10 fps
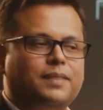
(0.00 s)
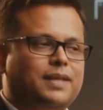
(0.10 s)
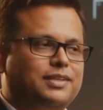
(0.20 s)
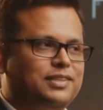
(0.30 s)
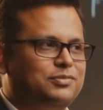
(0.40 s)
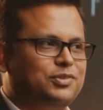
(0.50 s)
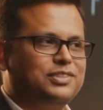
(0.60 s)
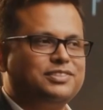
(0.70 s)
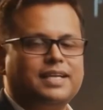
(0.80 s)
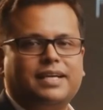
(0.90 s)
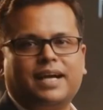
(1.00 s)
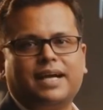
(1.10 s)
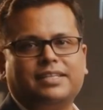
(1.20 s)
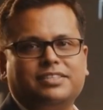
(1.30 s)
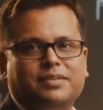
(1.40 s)
Interviewers then
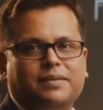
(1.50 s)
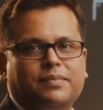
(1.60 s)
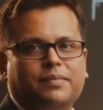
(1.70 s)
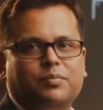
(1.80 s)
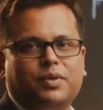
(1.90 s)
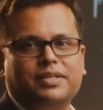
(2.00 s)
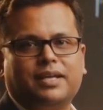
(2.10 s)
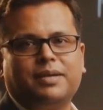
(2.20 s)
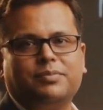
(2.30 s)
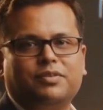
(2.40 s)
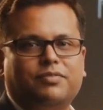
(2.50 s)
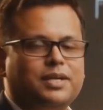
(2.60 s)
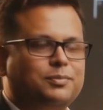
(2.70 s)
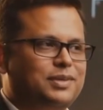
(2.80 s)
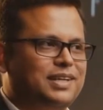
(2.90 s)
ask, what types of
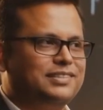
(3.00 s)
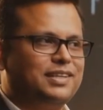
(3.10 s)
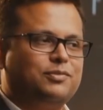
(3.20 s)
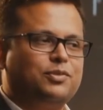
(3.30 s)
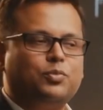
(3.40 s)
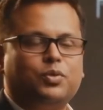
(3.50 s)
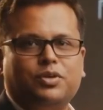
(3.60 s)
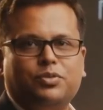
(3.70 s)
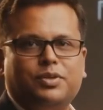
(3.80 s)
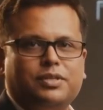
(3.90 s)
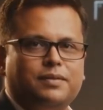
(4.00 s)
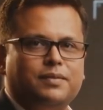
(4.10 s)
APIs have you worked with?